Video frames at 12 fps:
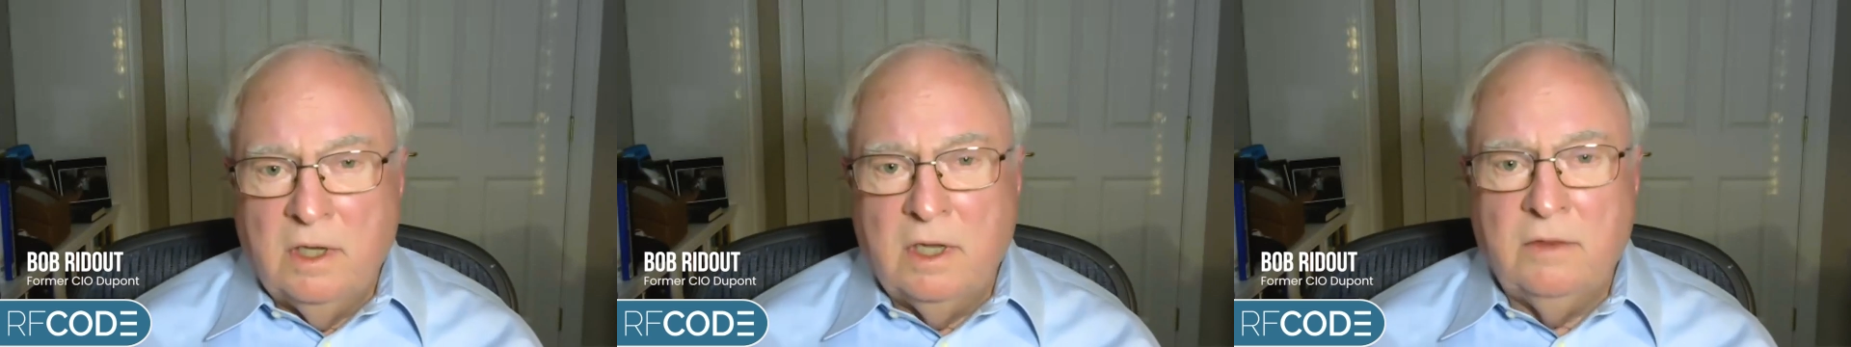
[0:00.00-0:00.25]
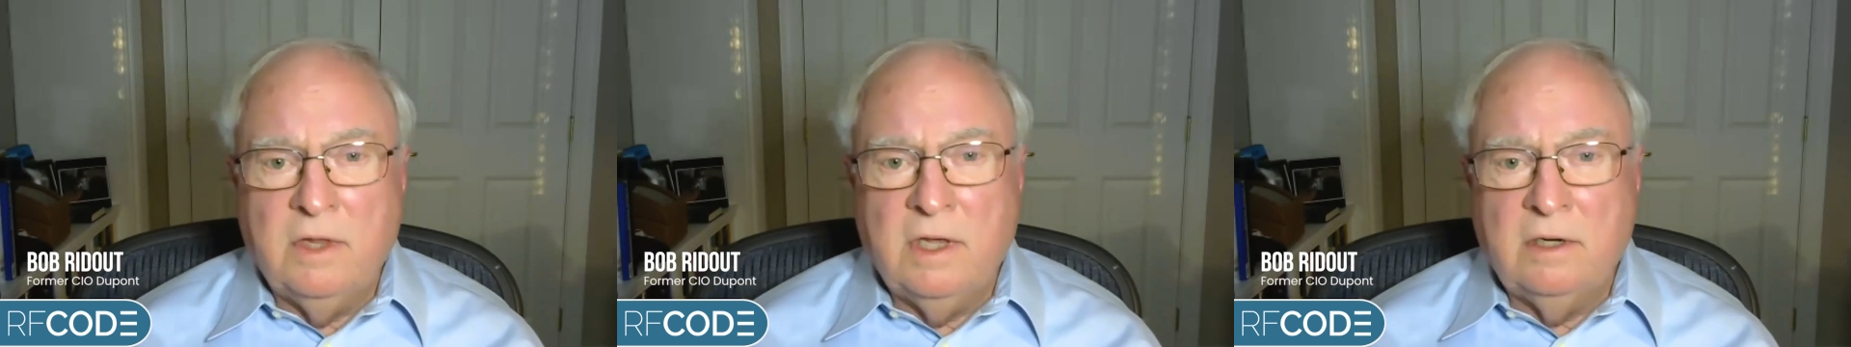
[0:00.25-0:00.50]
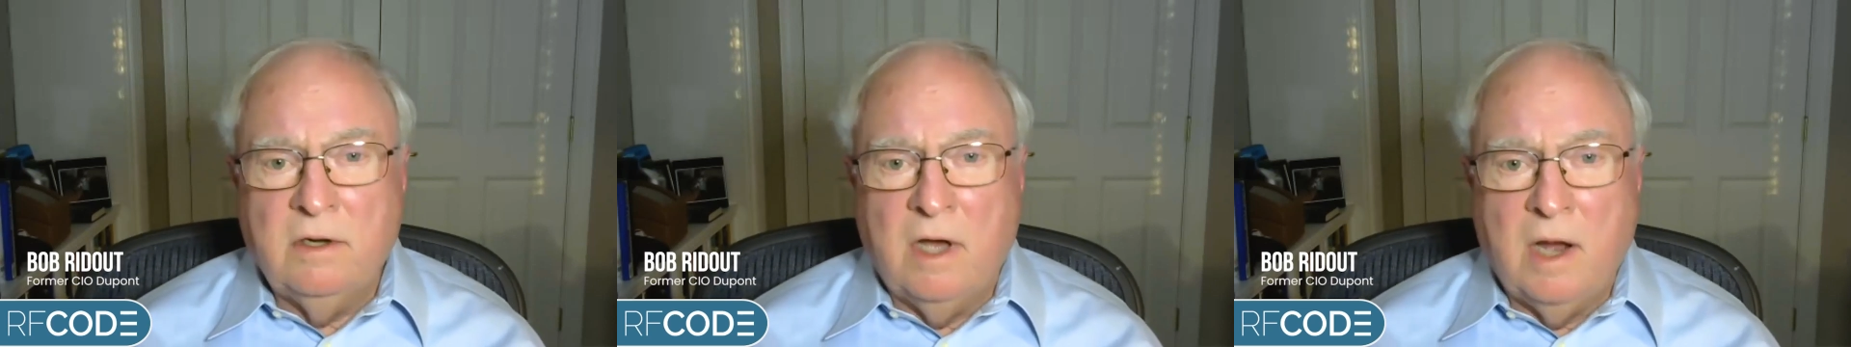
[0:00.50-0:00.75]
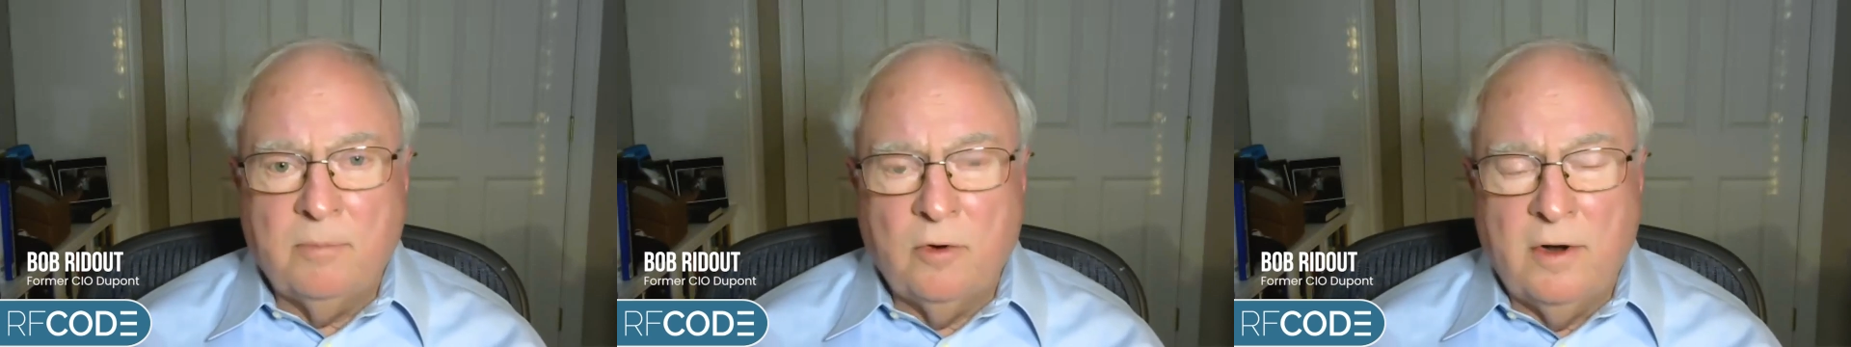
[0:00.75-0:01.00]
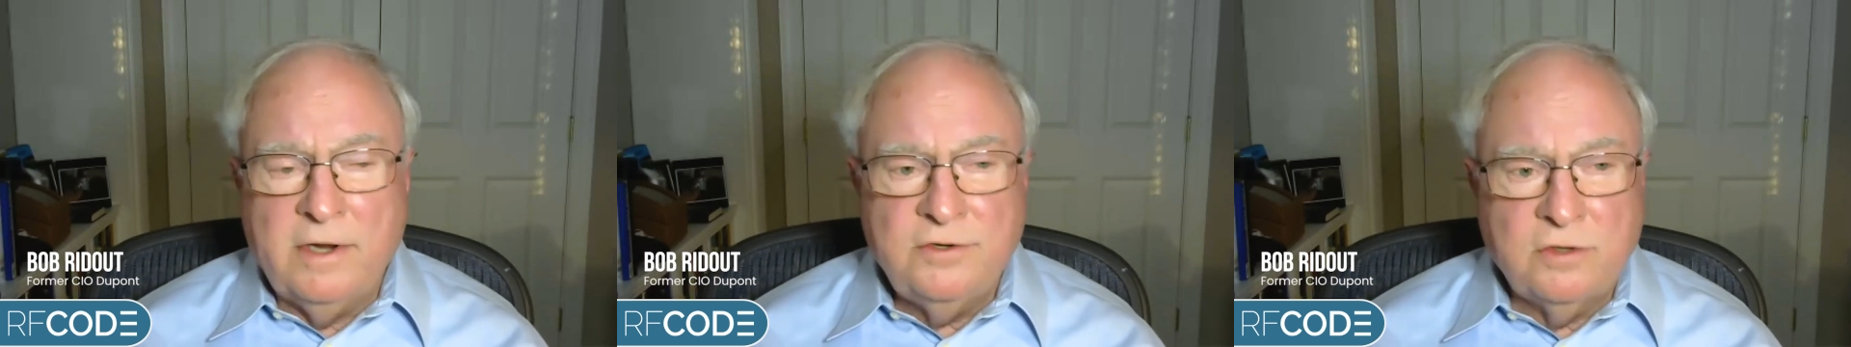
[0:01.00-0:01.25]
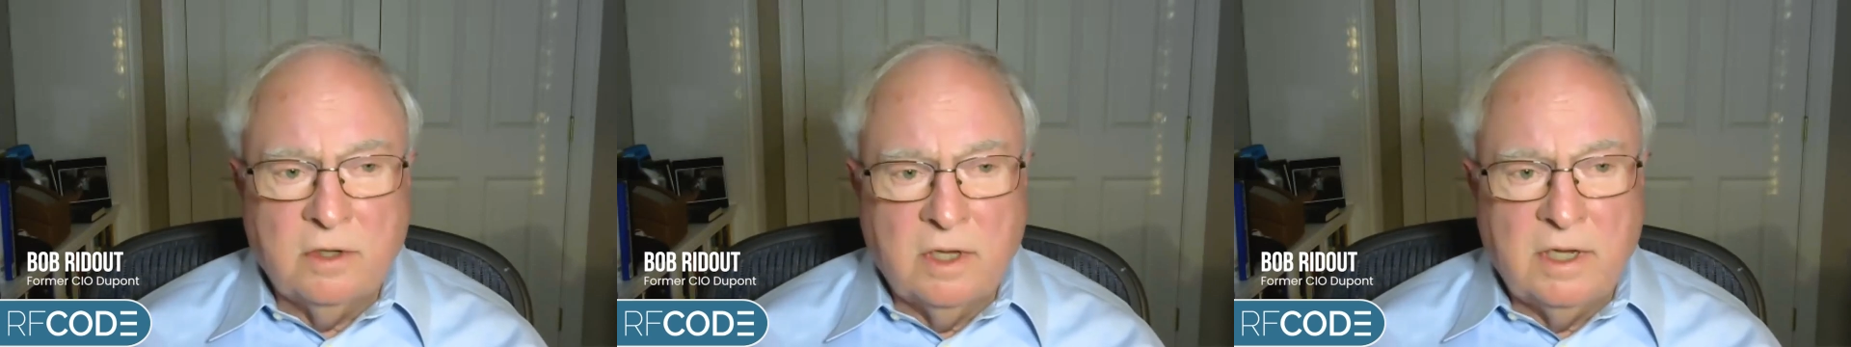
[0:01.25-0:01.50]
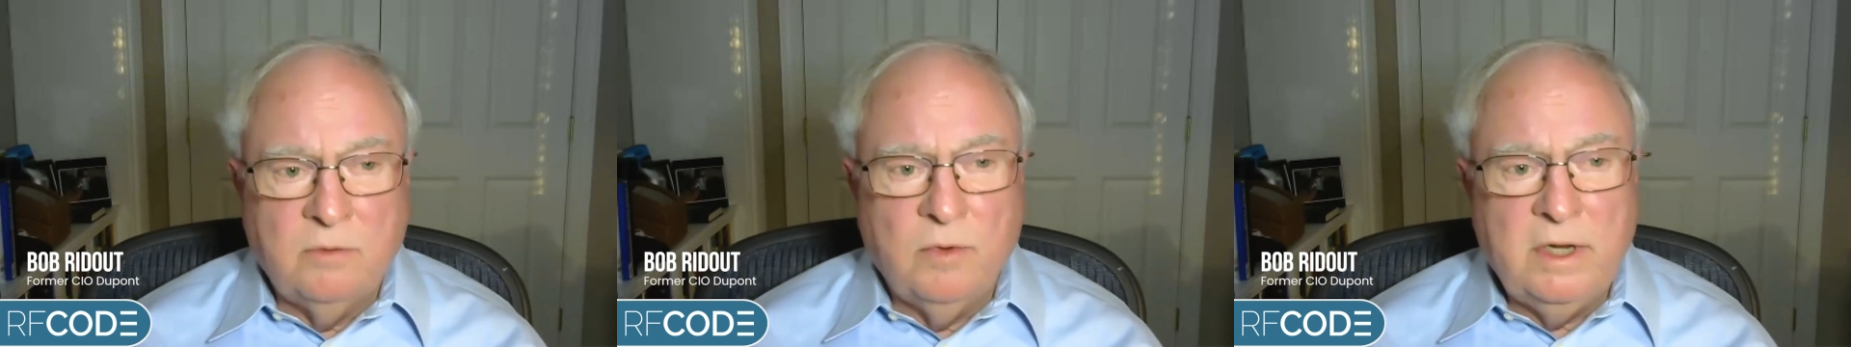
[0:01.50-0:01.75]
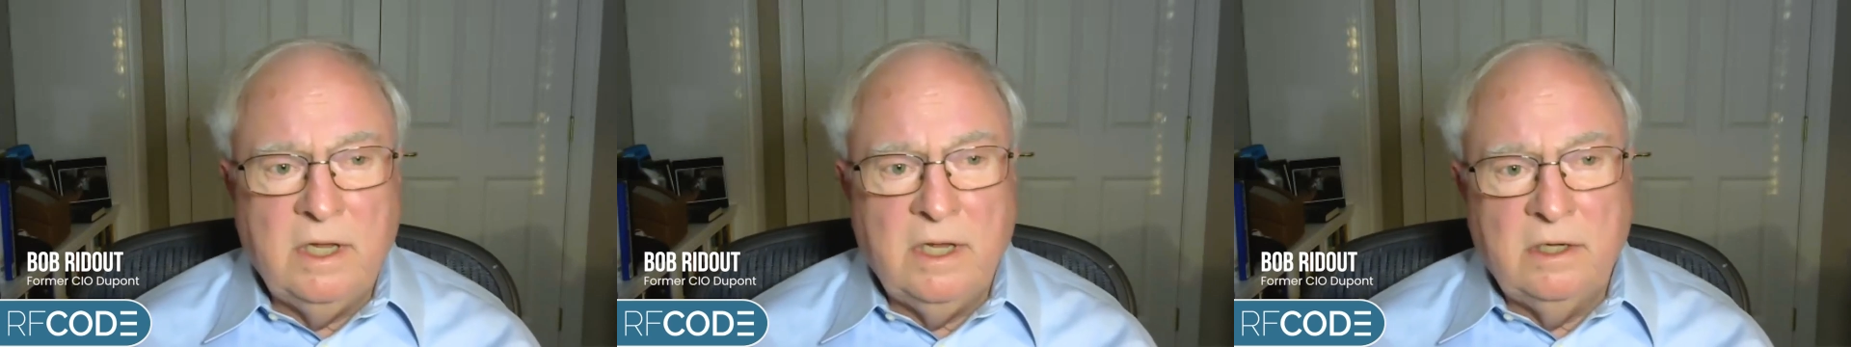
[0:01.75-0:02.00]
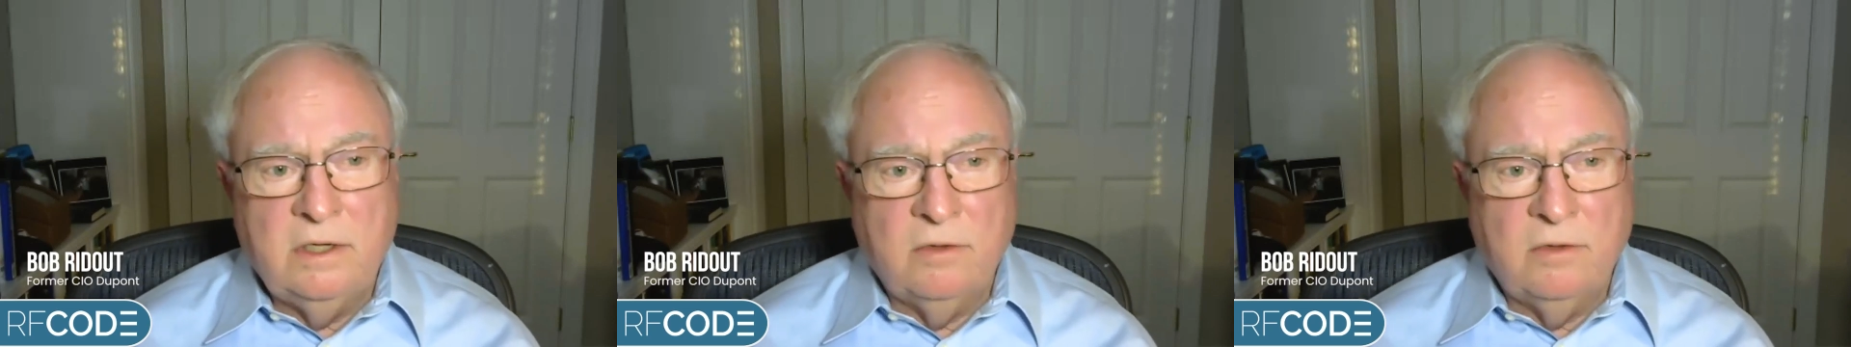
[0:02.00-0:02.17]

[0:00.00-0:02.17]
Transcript: And then operationally, we need